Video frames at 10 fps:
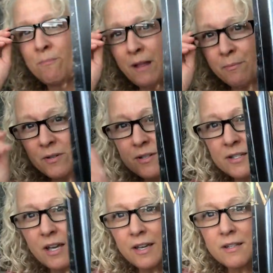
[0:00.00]
Blackbird
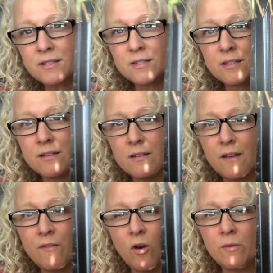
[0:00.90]
Designs.
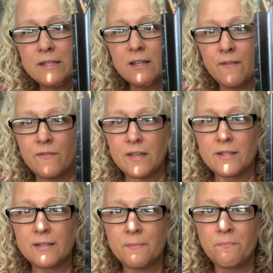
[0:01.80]
I've always loved
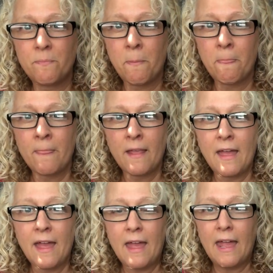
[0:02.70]
this.
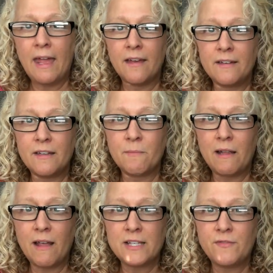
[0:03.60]
And in my
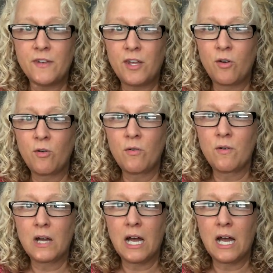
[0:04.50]
last video,
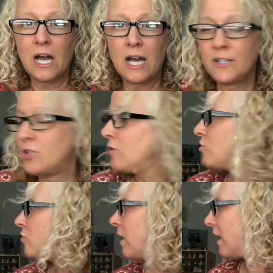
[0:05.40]
I showed
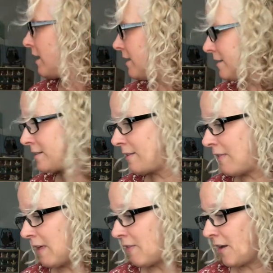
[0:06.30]
you guys
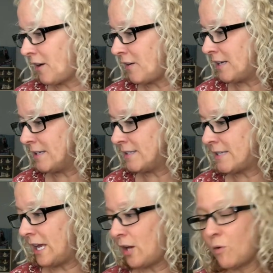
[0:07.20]
that there is
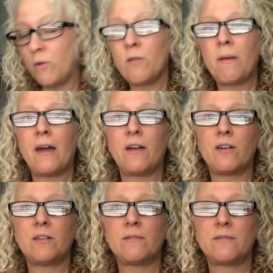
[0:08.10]
a quilt
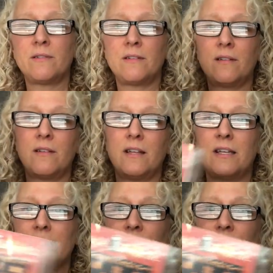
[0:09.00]
pattern that is